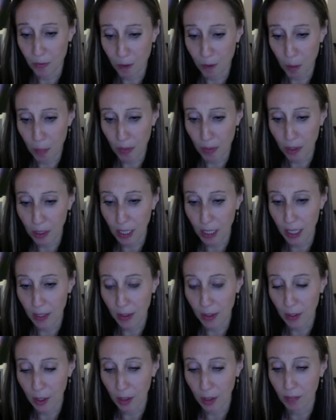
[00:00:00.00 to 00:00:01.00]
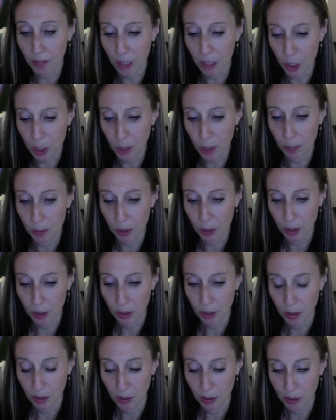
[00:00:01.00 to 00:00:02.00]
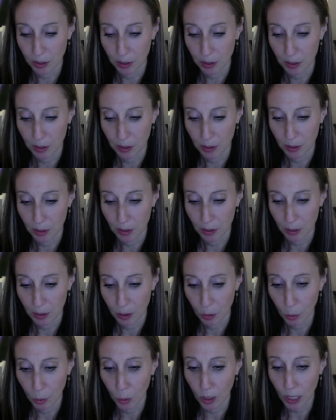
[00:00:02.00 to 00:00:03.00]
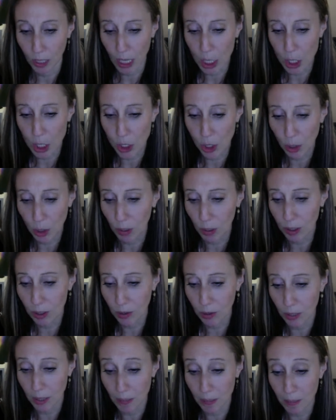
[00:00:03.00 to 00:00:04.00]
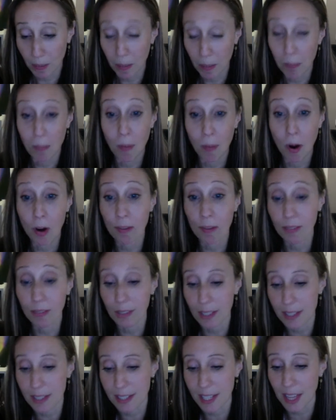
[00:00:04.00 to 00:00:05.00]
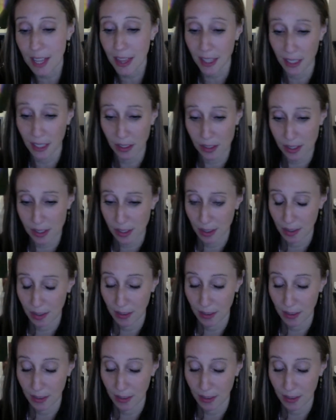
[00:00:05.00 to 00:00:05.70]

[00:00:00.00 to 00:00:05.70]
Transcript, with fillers: from the land of Egypt, will I show unto him marvelous things